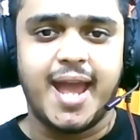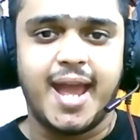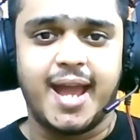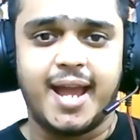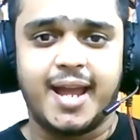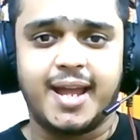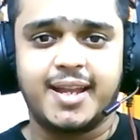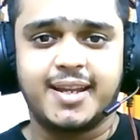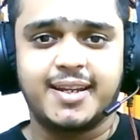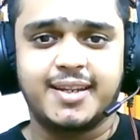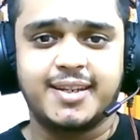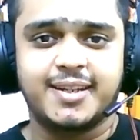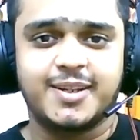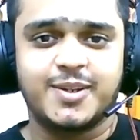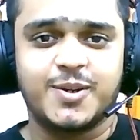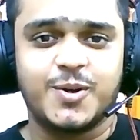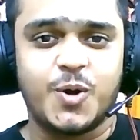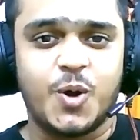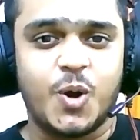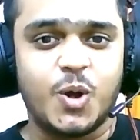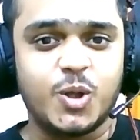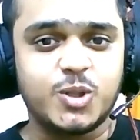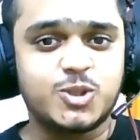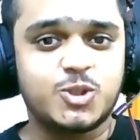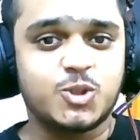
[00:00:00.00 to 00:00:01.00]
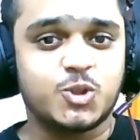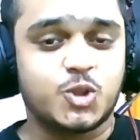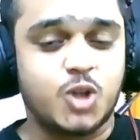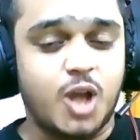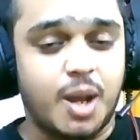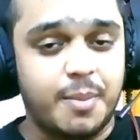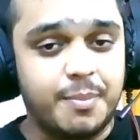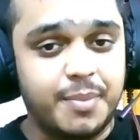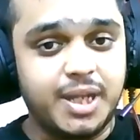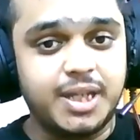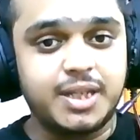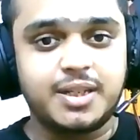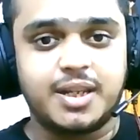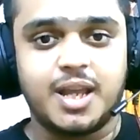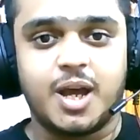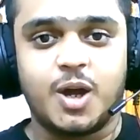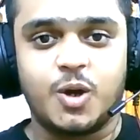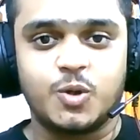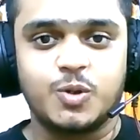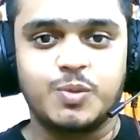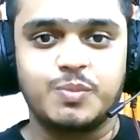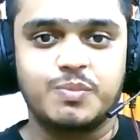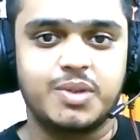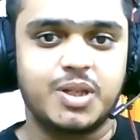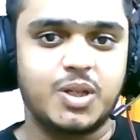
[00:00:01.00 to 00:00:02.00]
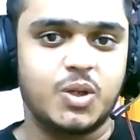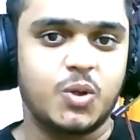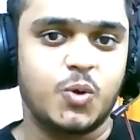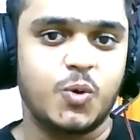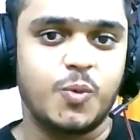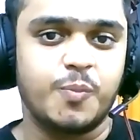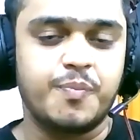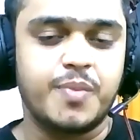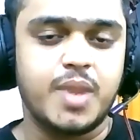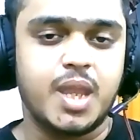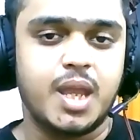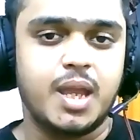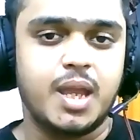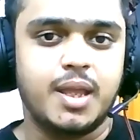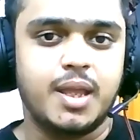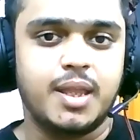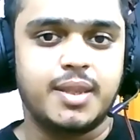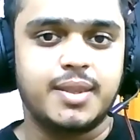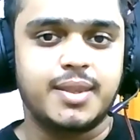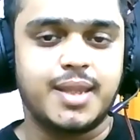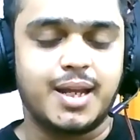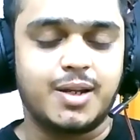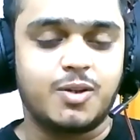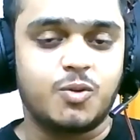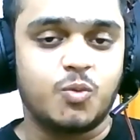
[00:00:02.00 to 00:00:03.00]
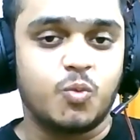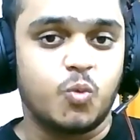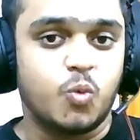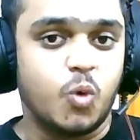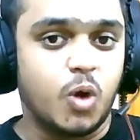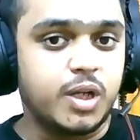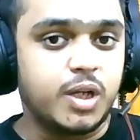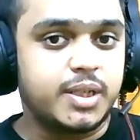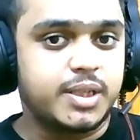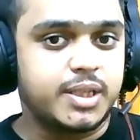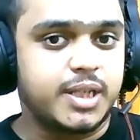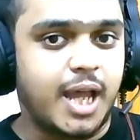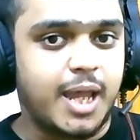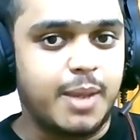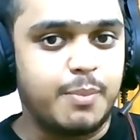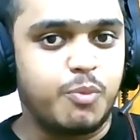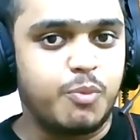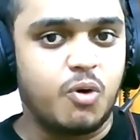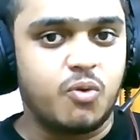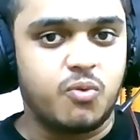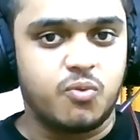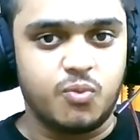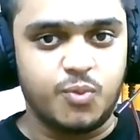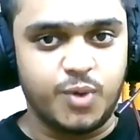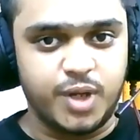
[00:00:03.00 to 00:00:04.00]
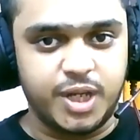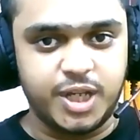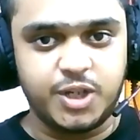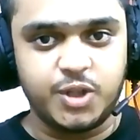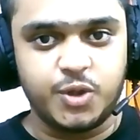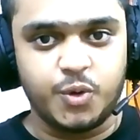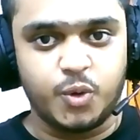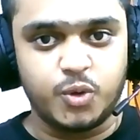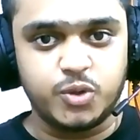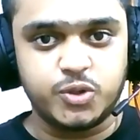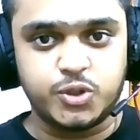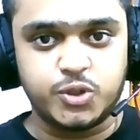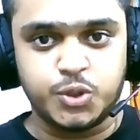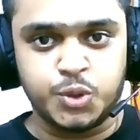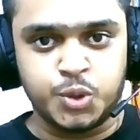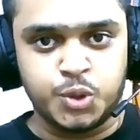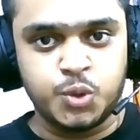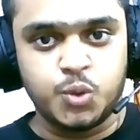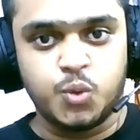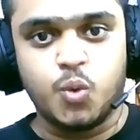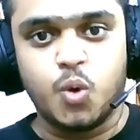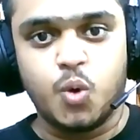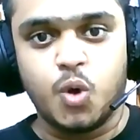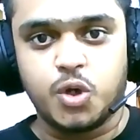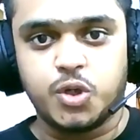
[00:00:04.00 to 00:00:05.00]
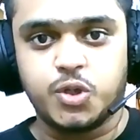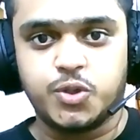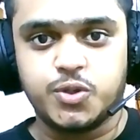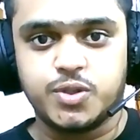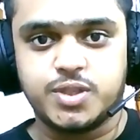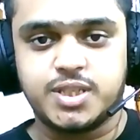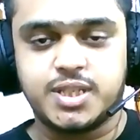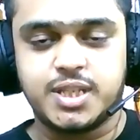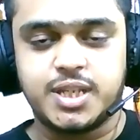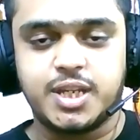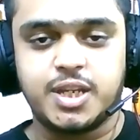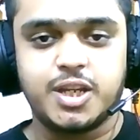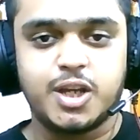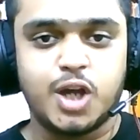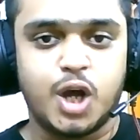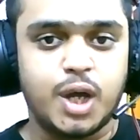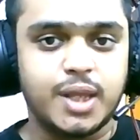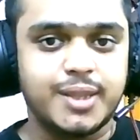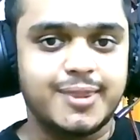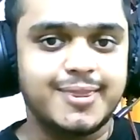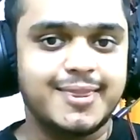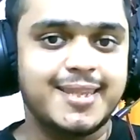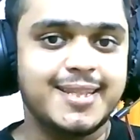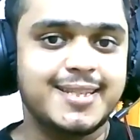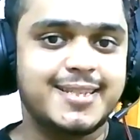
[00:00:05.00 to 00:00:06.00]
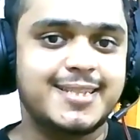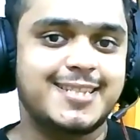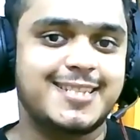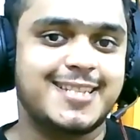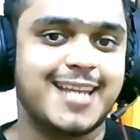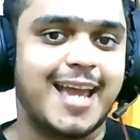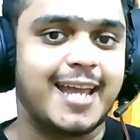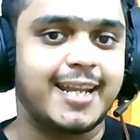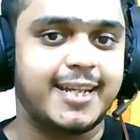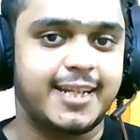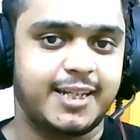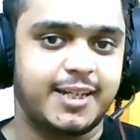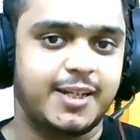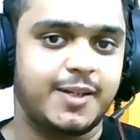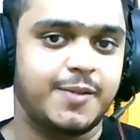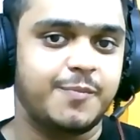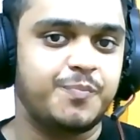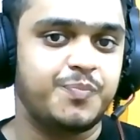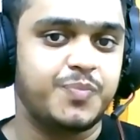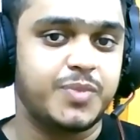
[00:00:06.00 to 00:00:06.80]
And also comment down below that what type of videos you want to see on this channel.